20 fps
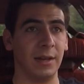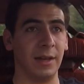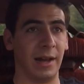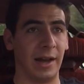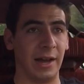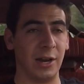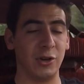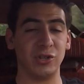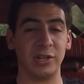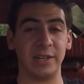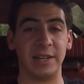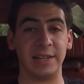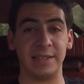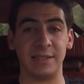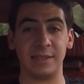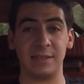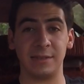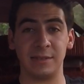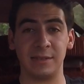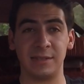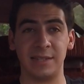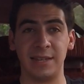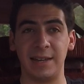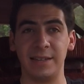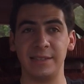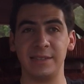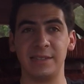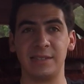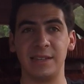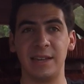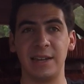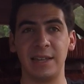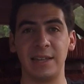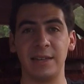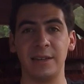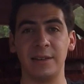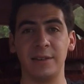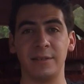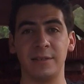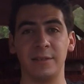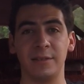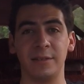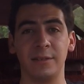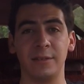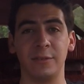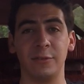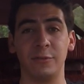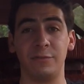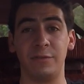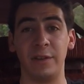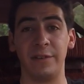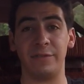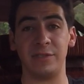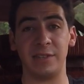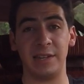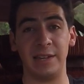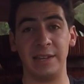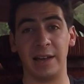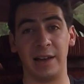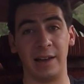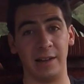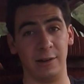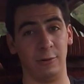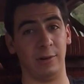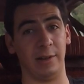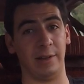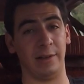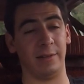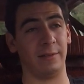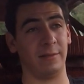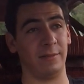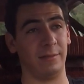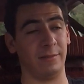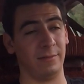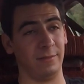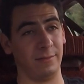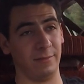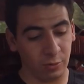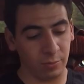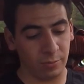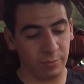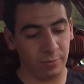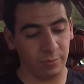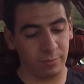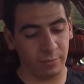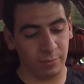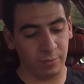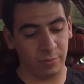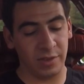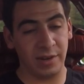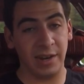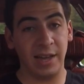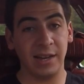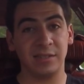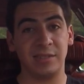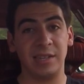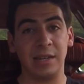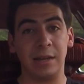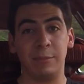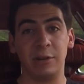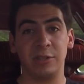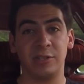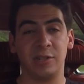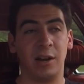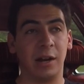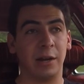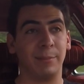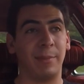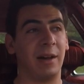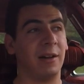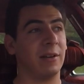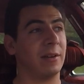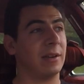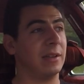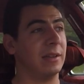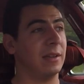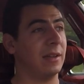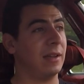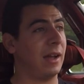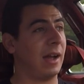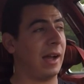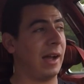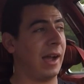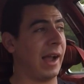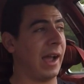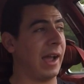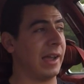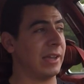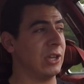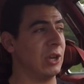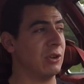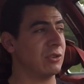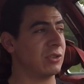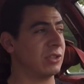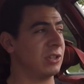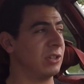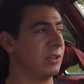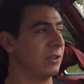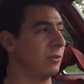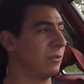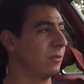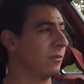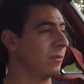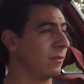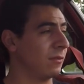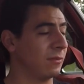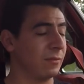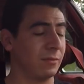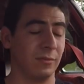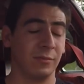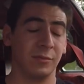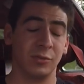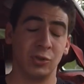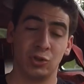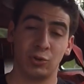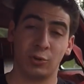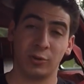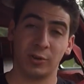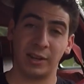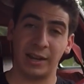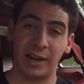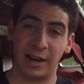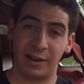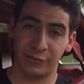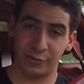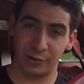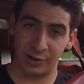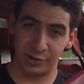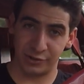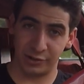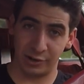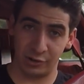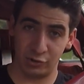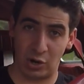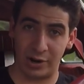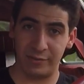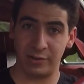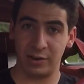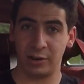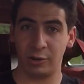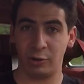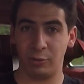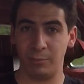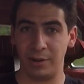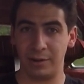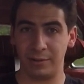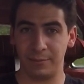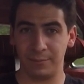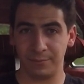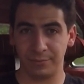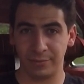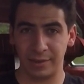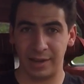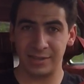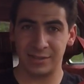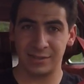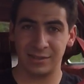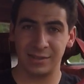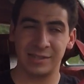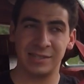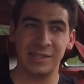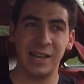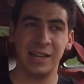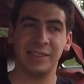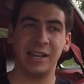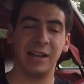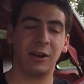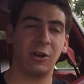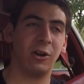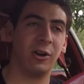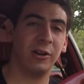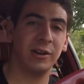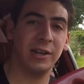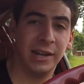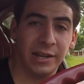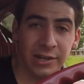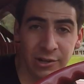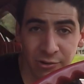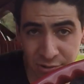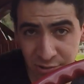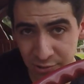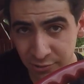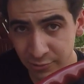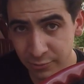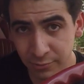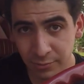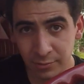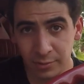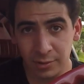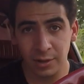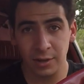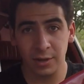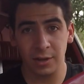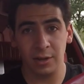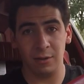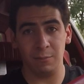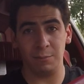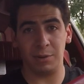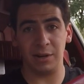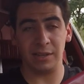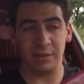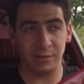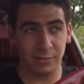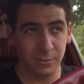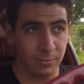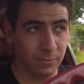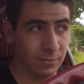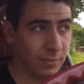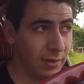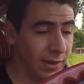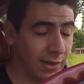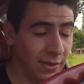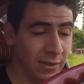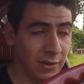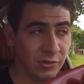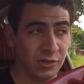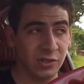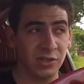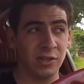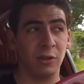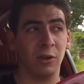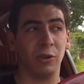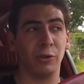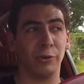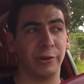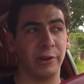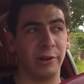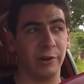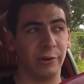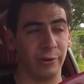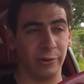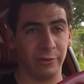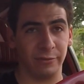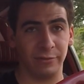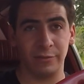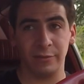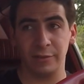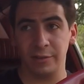I usually get 10 city, 15 highway. The next thing I'm going to talk about, I got used to shortly after I started driving it a little bit. It's not that hard to get used to, but there's still a learning curve.